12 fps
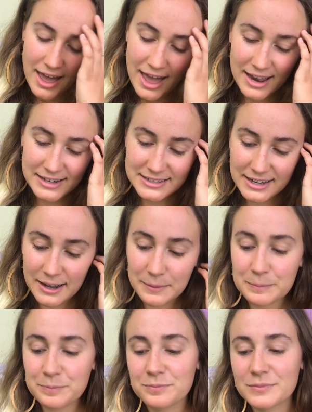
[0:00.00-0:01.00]
And,
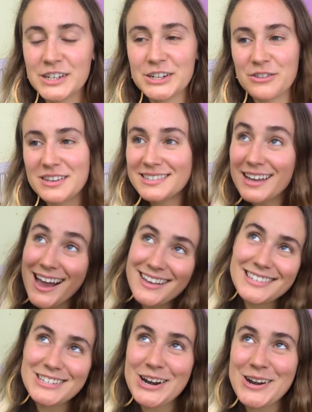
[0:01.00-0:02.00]
you know, the
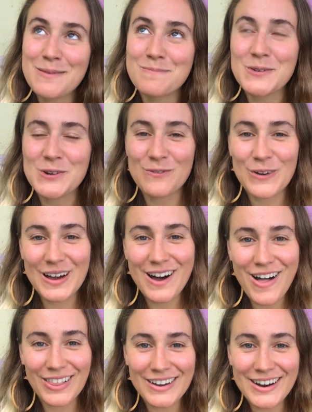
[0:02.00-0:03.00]
sky's turning beautiful
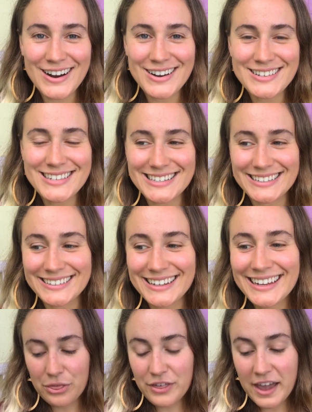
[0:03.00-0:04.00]
colors, and
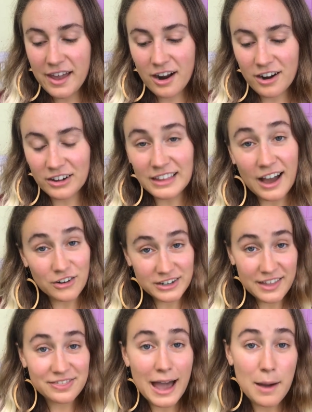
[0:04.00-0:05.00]
they are allowed
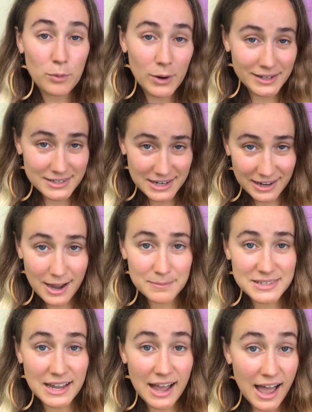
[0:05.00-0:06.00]
at that point to
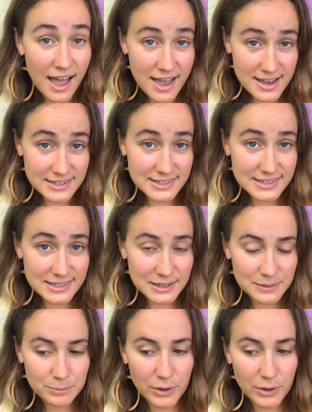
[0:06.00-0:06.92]
come to us,